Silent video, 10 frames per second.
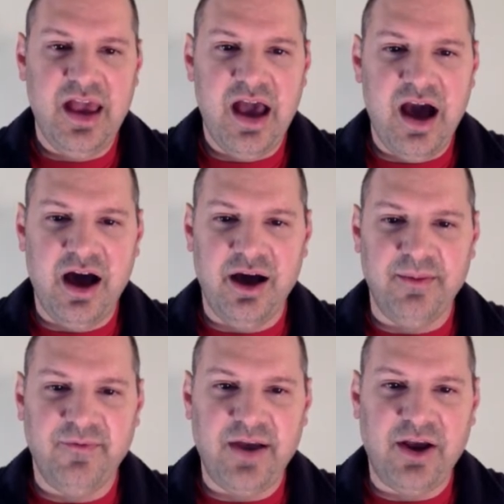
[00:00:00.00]

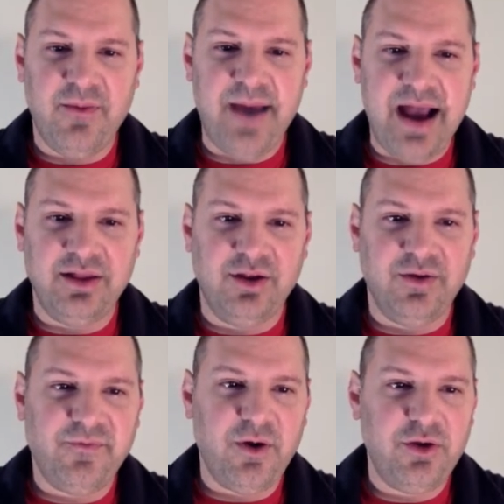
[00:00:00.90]
If I go back a little
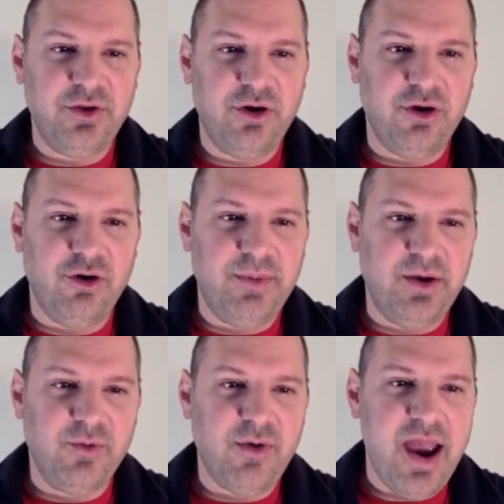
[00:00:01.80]
further, it would
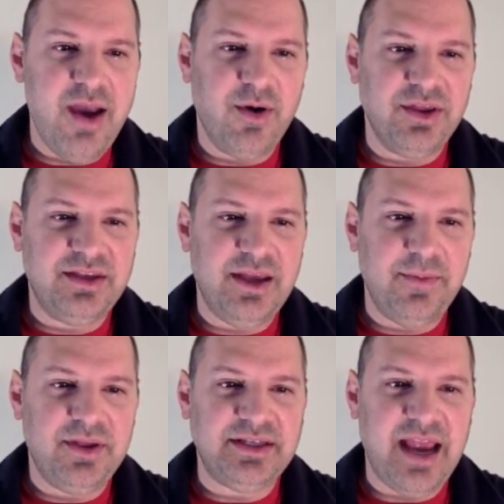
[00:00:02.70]
be right where the tip
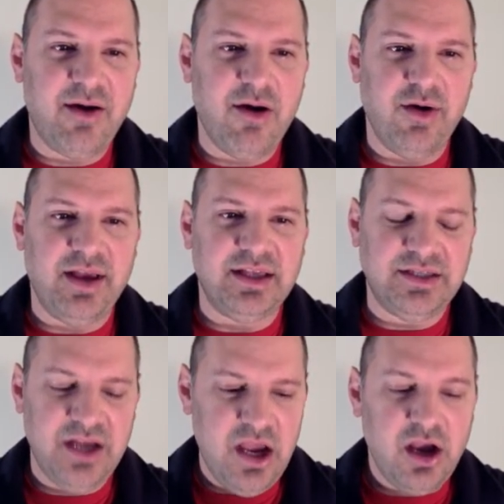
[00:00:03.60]
of this arrow
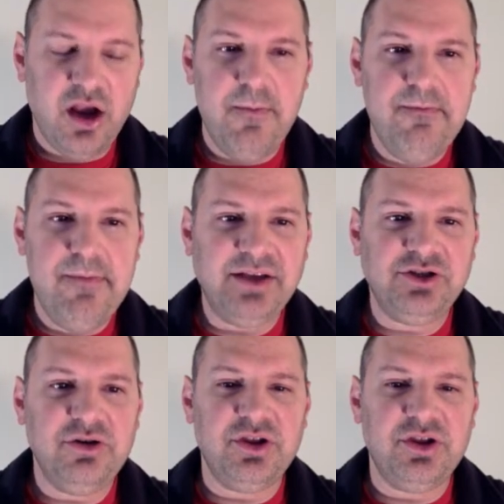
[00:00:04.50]
is. Measure the